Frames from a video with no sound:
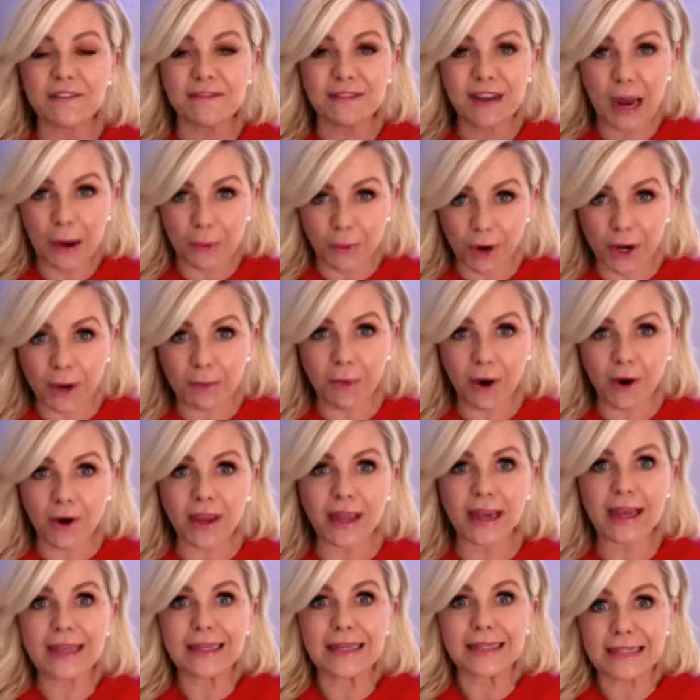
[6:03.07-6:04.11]
of network
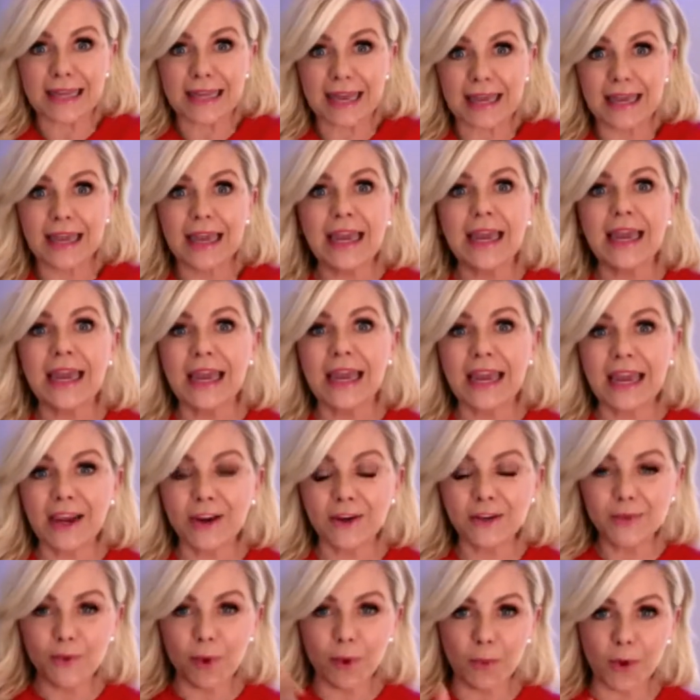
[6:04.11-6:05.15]
marketing saying,
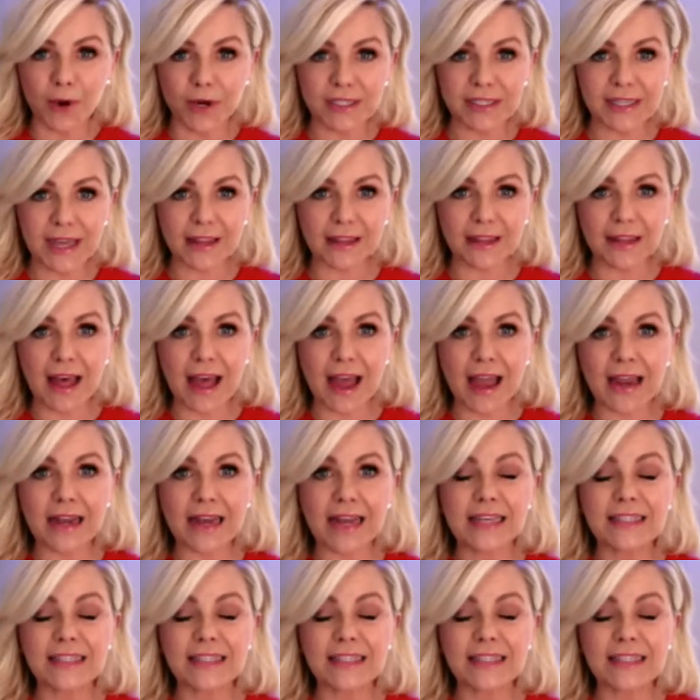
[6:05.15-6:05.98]
here's what works online.